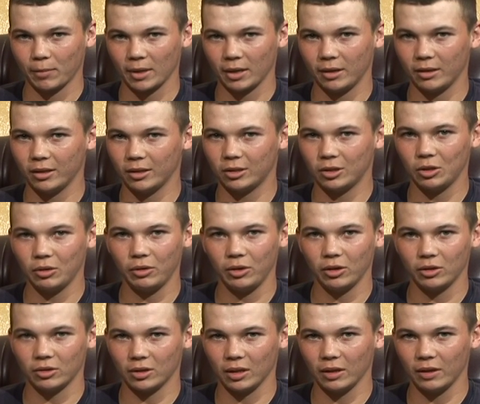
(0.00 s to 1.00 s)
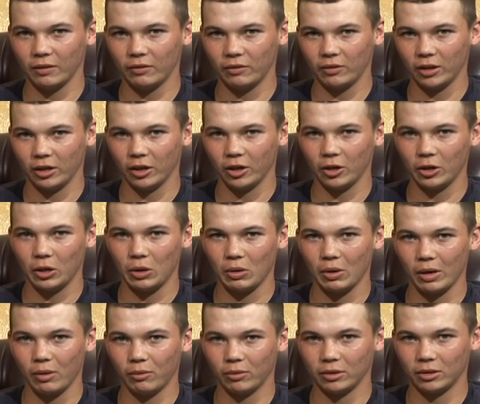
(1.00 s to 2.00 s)
In the 2 years I lived in Hutto,
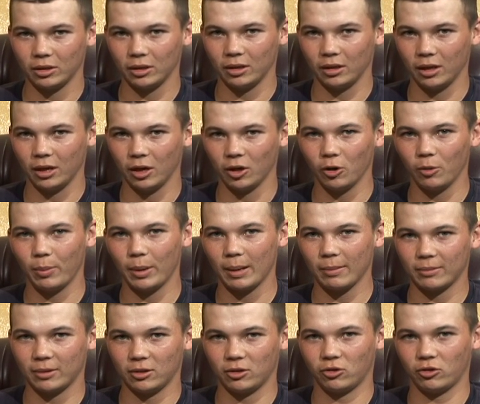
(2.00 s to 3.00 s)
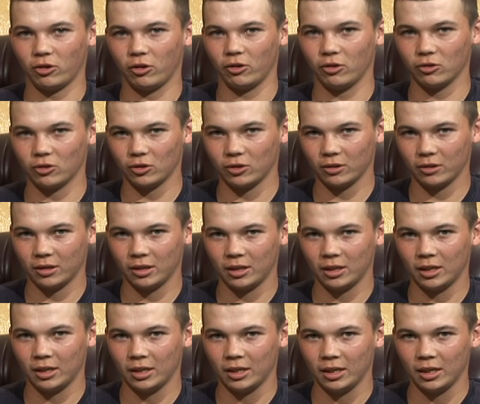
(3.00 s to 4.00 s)
I went to Hutto Baptist Church.
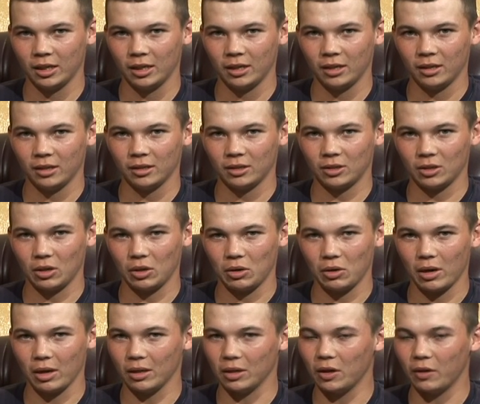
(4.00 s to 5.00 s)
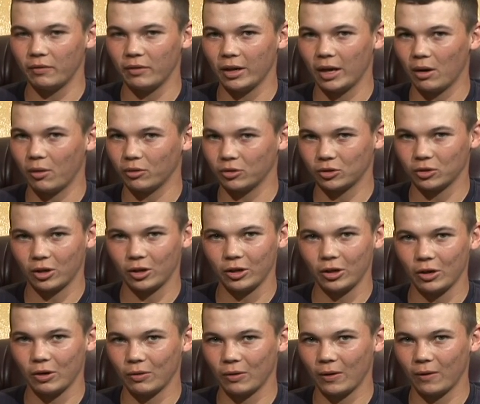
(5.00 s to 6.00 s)
So I loved it. I started
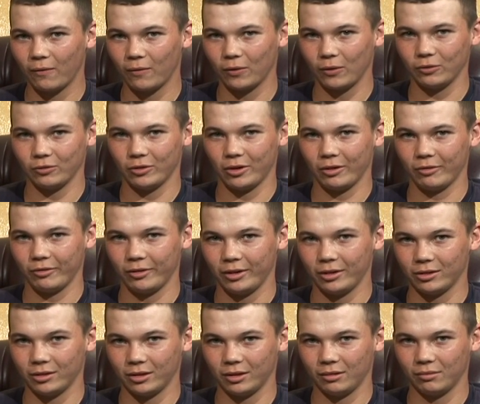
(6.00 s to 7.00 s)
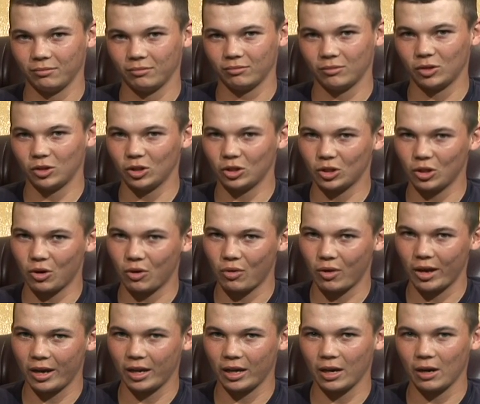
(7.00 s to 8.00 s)
going there for the wrong reason, just go
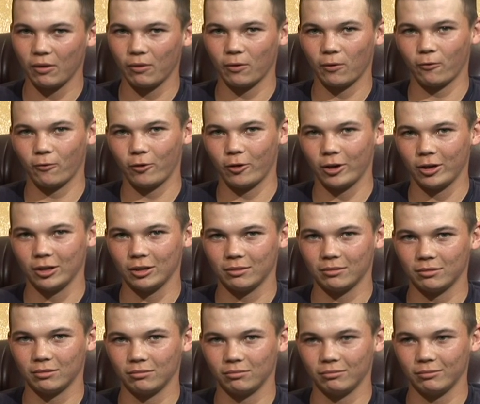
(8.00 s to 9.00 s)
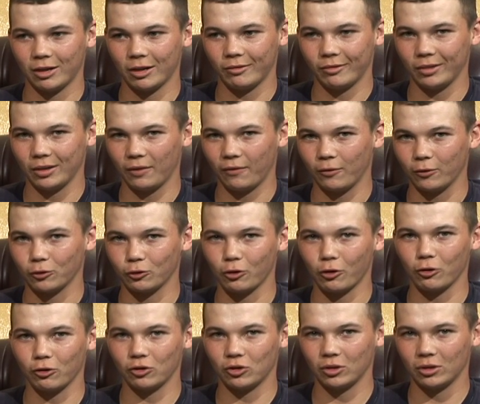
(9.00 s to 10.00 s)
hang out with friends, not really for
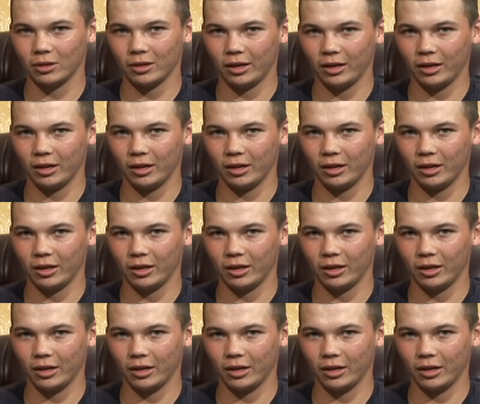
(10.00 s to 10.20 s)
church.